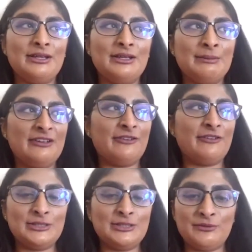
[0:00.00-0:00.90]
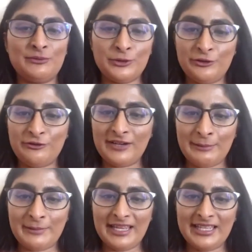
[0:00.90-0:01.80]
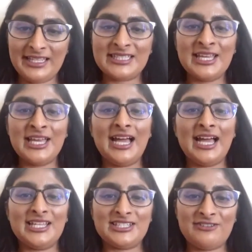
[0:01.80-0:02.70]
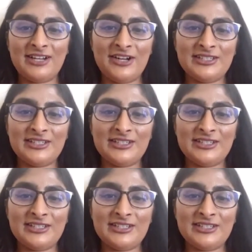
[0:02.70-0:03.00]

make friends with all your flatmates and around,